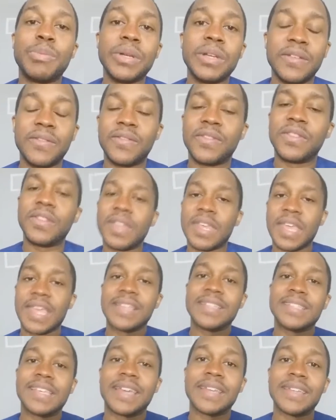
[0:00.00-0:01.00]
But if
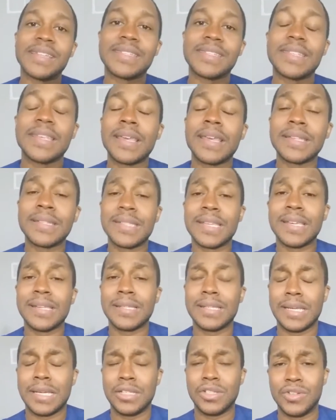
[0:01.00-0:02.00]
hand
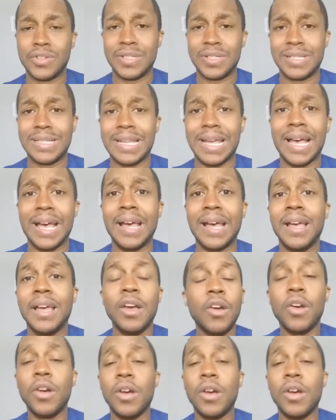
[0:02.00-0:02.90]
sanitizer is not